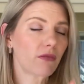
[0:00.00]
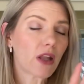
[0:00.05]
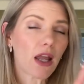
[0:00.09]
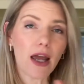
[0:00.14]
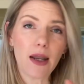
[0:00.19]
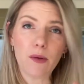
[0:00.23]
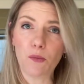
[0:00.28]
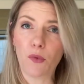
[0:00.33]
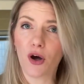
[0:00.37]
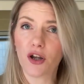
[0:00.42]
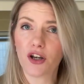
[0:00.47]

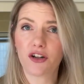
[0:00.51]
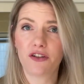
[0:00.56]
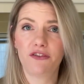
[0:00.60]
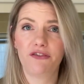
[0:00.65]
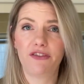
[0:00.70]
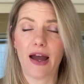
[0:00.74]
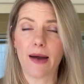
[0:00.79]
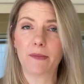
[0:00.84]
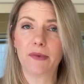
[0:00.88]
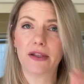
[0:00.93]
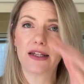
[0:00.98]
And modern
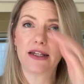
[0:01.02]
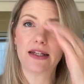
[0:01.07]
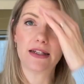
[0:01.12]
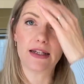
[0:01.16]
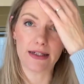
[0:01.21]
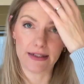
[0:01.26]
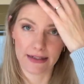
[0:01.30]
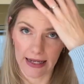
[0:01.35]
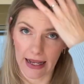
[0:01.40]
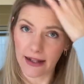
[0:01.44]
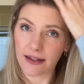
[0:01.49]

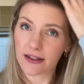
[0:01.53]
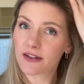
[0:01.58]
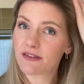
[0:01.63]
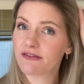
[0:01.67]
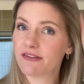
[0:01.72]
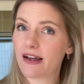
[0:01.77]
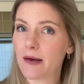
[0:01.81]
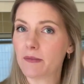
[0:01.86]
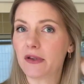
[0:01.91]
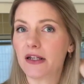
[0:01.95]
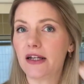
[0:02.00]
Italian
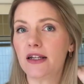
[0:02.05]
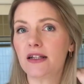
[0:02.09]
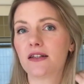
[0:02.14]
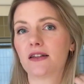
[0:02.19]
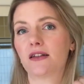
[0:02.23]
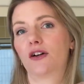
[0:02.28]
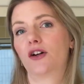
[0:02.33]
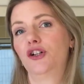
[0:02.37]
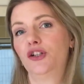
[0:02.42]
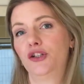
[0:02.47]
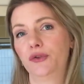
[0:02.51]
families
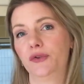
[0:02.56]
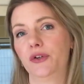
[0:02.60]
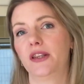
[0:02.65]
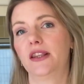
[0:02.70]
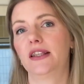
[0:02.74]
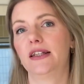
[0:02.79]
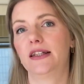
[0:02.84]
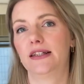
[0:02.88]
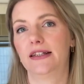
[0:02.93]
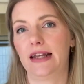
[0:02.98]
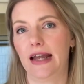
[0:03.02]
are doing
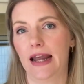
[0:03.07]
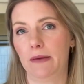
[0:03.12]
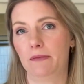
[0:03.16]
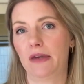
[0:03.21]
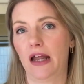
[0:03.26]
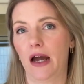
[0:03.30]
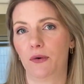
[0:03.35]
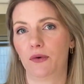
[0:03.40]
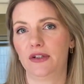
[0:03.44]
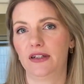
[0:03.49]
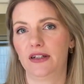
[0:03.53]
the same
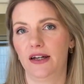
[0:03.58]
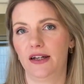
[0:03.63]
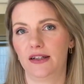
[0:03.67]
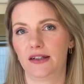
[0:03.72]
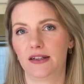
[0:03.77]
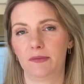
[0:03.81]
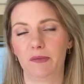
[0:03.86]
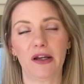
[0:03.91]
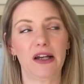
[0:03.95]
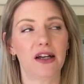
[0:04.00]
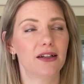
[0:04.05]

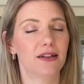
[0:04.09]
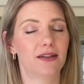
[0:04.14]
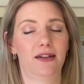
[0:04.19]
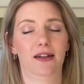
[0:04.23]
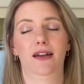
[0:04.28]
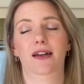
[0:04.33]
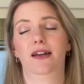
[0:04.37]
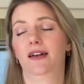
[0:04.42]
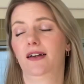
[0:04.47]
nowadays, because